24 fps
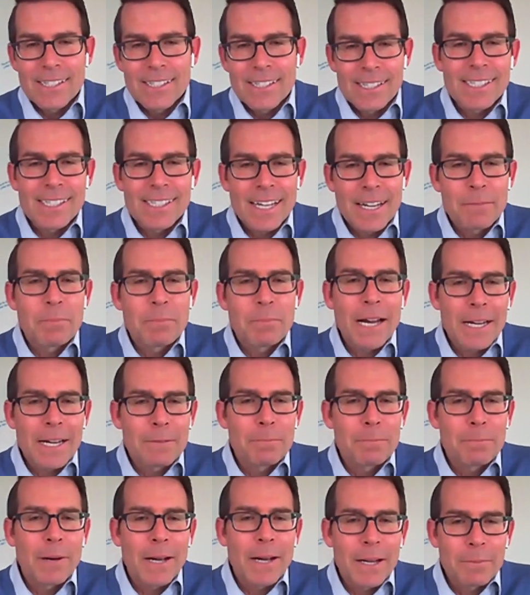let's just say
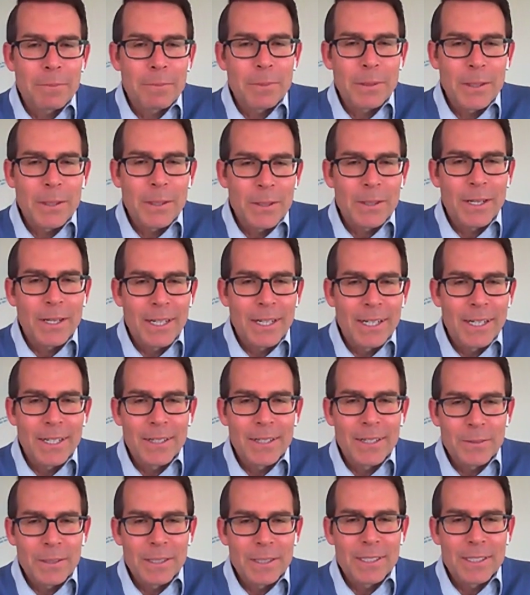Pied Piper,
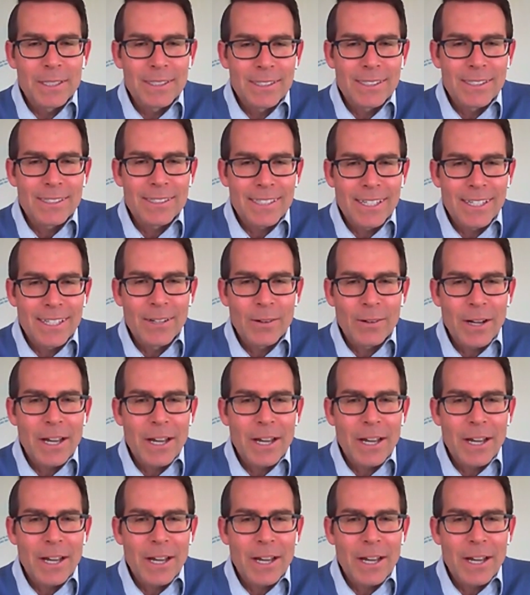was